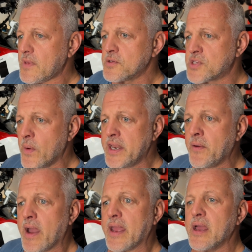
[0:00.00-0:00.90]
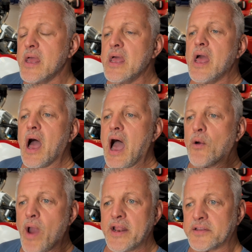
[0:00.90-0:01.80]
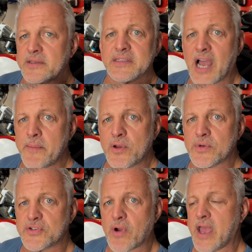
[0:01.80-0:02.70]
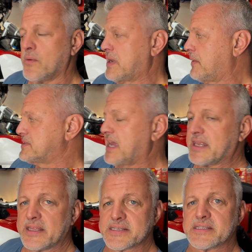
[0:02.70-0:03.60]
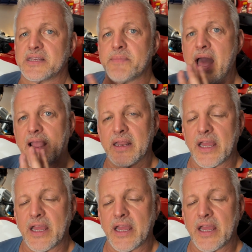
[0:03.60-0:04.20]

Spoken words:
So anyway, I waited till the timing was right when I was getting this thing back,